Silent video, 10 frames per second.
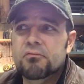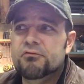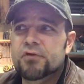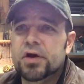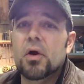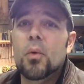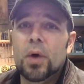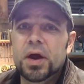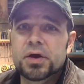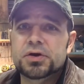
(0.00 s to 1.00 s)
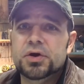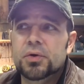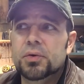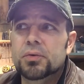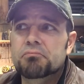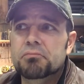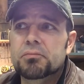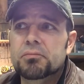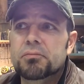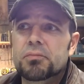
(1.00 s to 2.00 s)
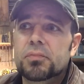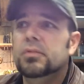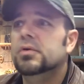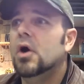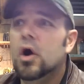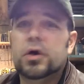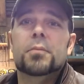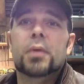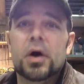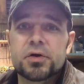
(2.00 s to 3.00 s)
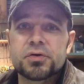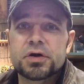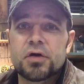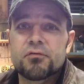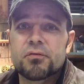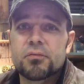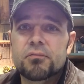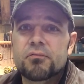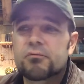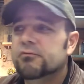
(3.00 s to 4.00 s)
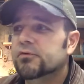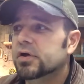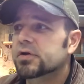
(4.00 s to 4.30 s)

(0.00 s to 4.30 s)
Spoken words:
figure out ways to occupy yourself for the